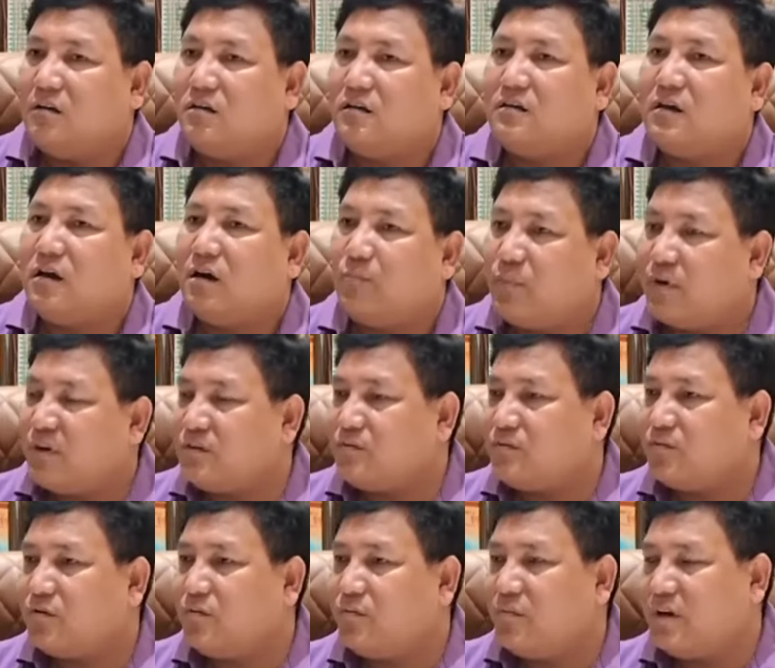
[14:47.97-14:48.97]
It happens
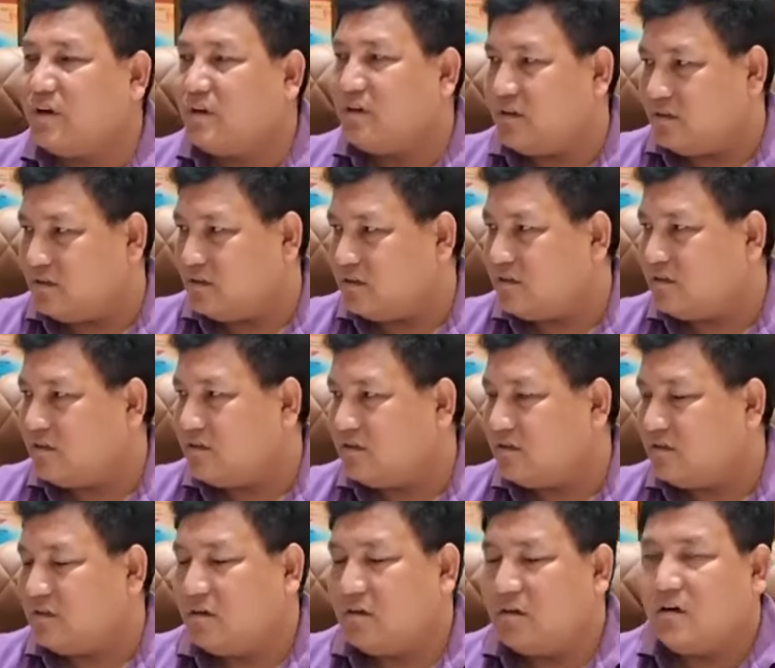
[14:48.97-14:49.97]
for many reasons,
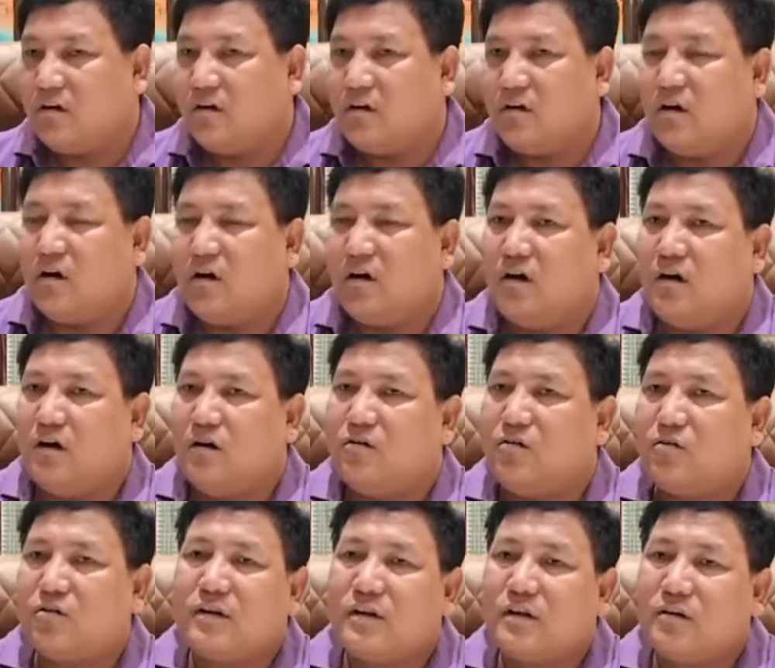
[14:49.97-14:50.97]

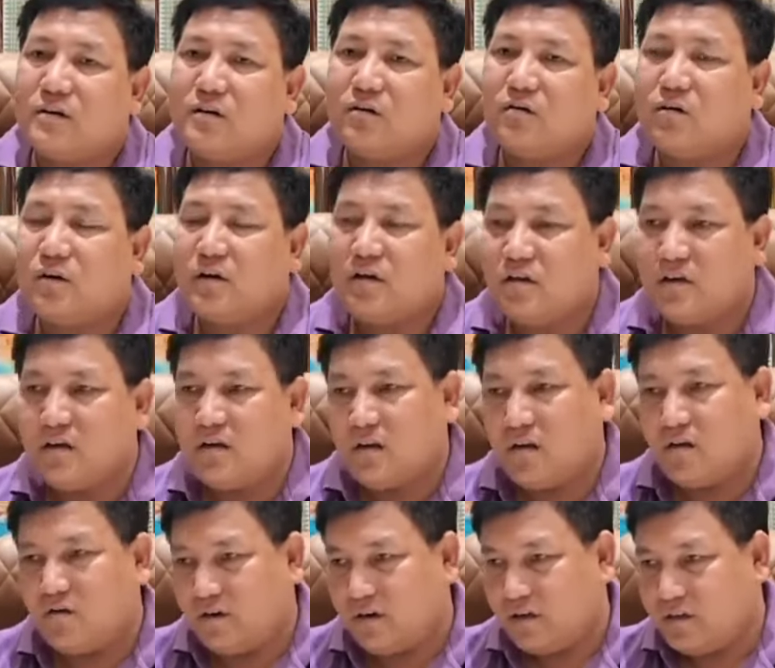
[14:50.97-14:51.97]
not in only in
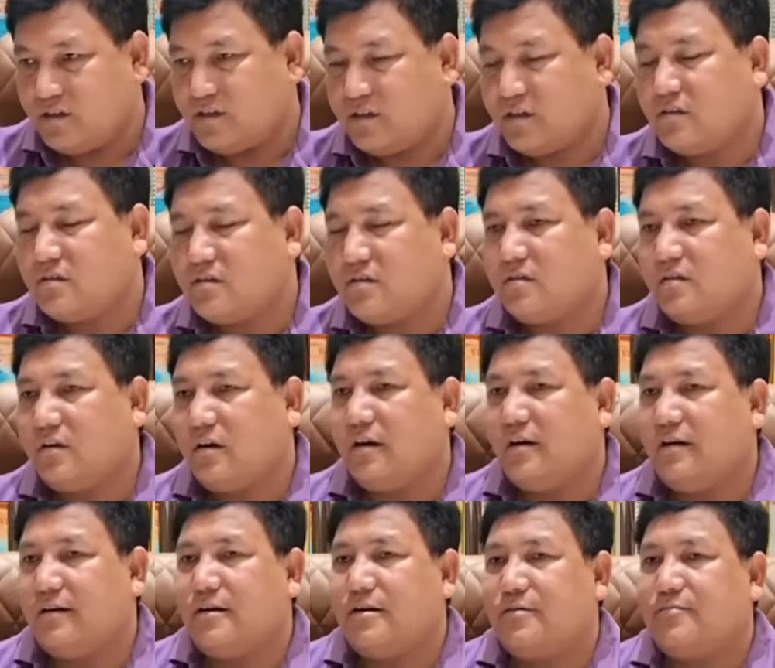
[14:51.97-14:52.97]
our regions,
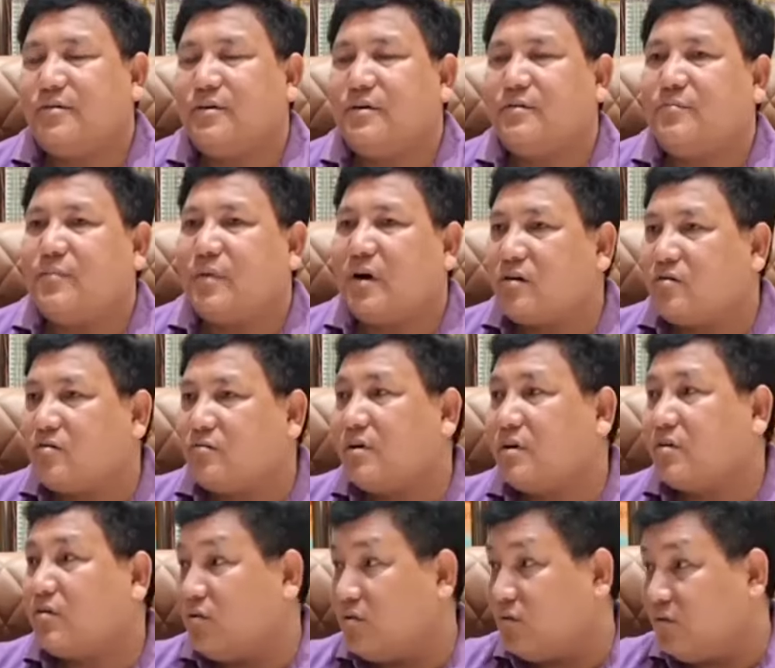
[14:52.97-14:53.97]
in different part of
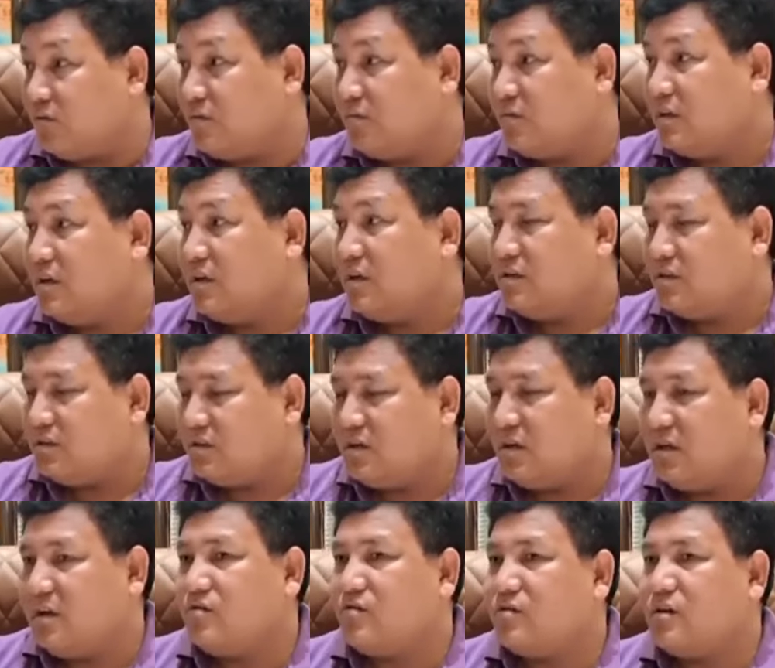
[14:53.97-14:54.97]
the globe.
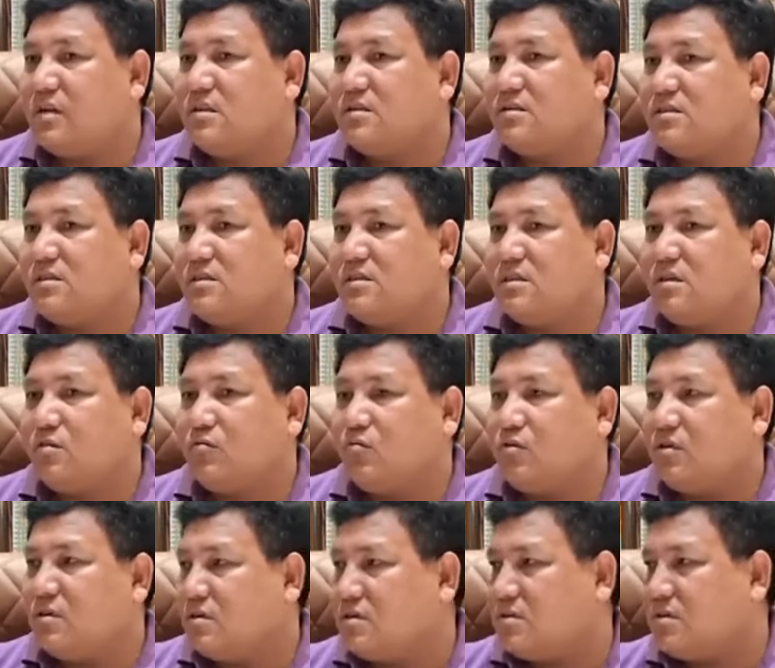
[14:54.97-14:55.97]
Still, you can see the
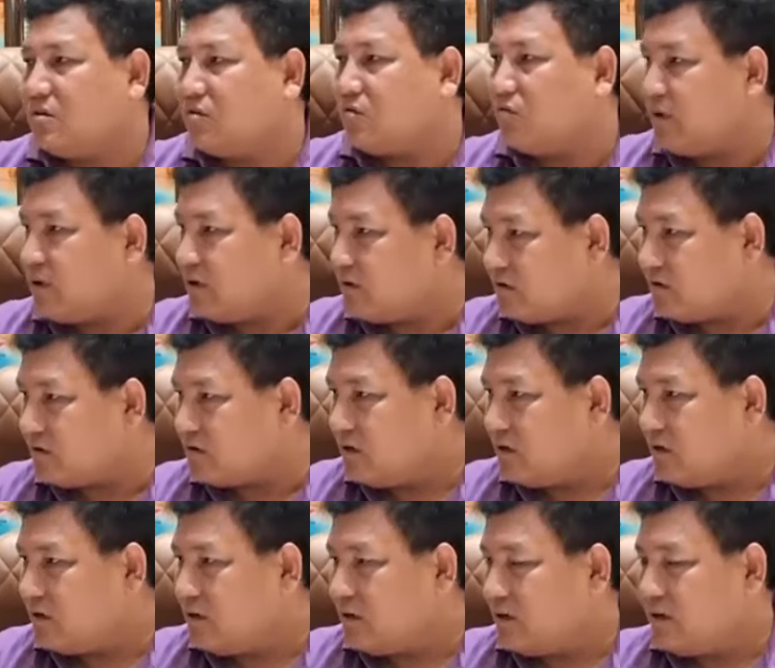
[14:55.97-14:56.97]
wars are going on
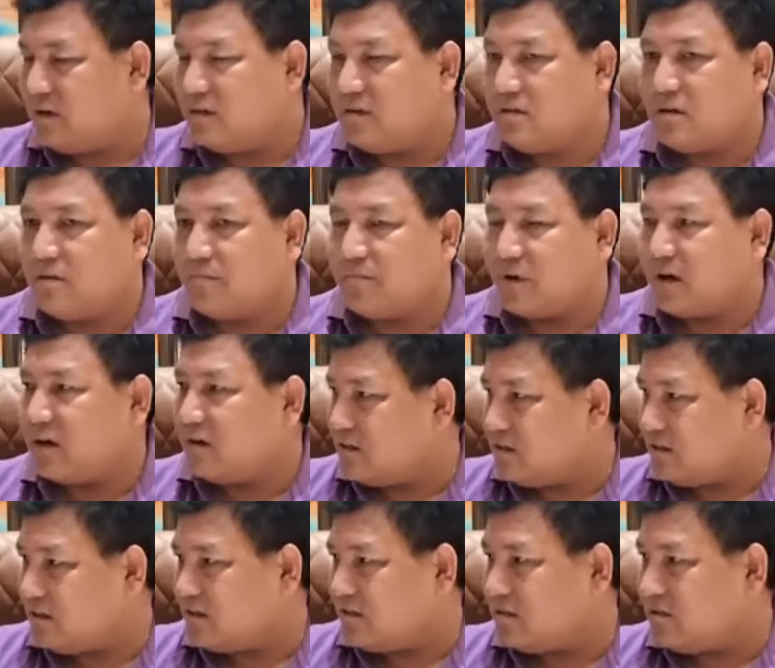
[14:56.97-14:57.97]
in some
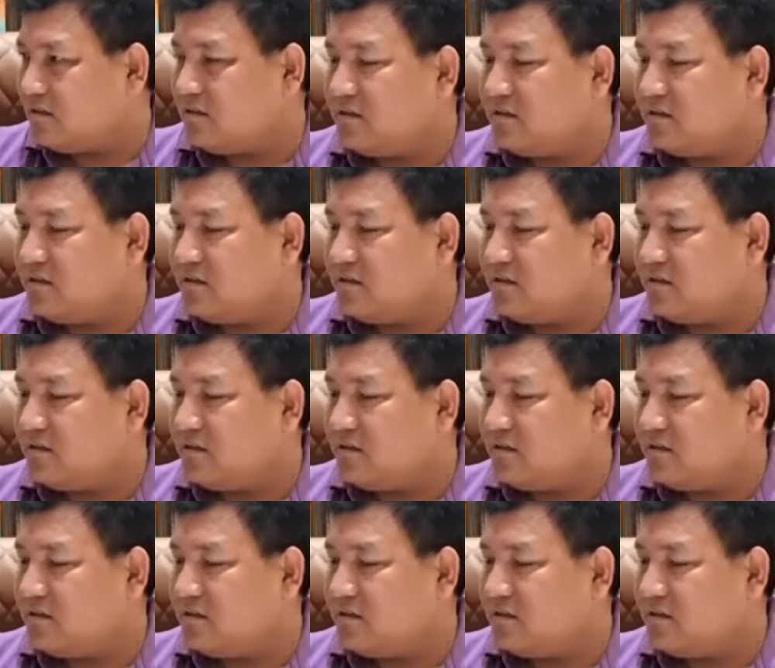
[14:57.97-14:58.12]
countries.